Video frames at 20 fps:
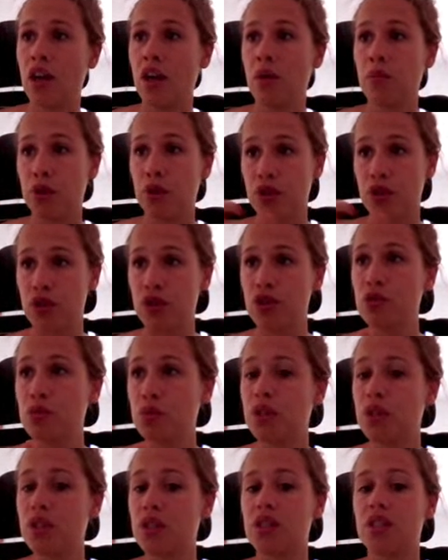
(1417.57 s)
because you
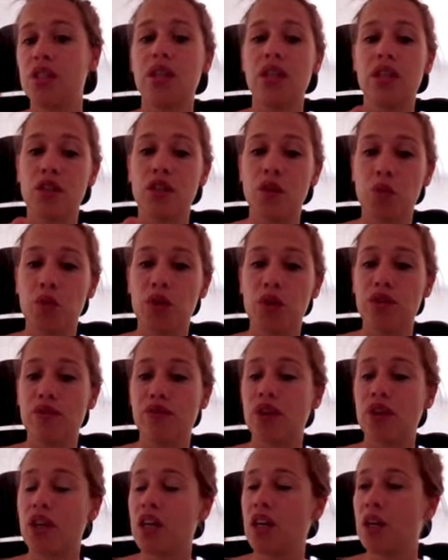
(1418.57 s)
will see the
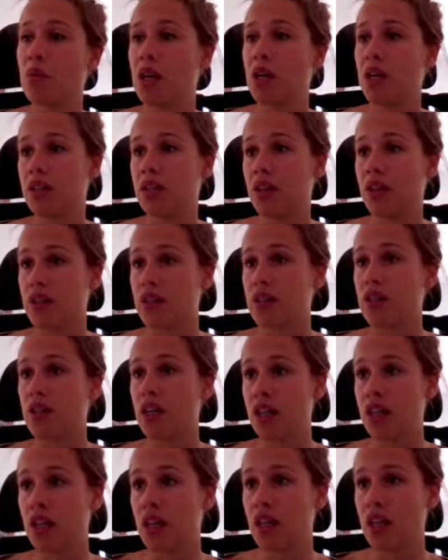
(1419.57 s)
specific email address
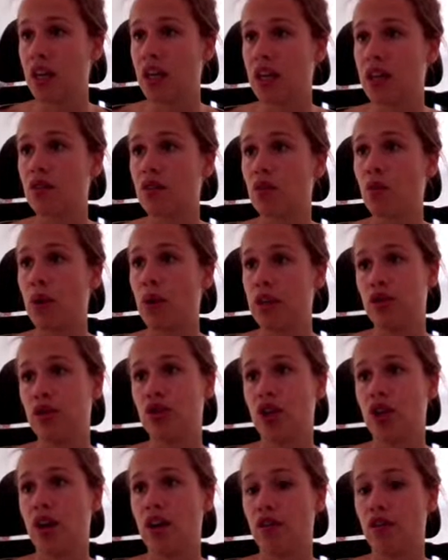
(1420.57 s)
indicated when you
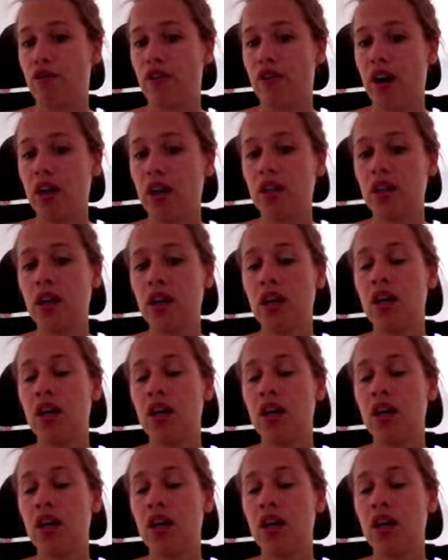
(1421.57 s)
share a file,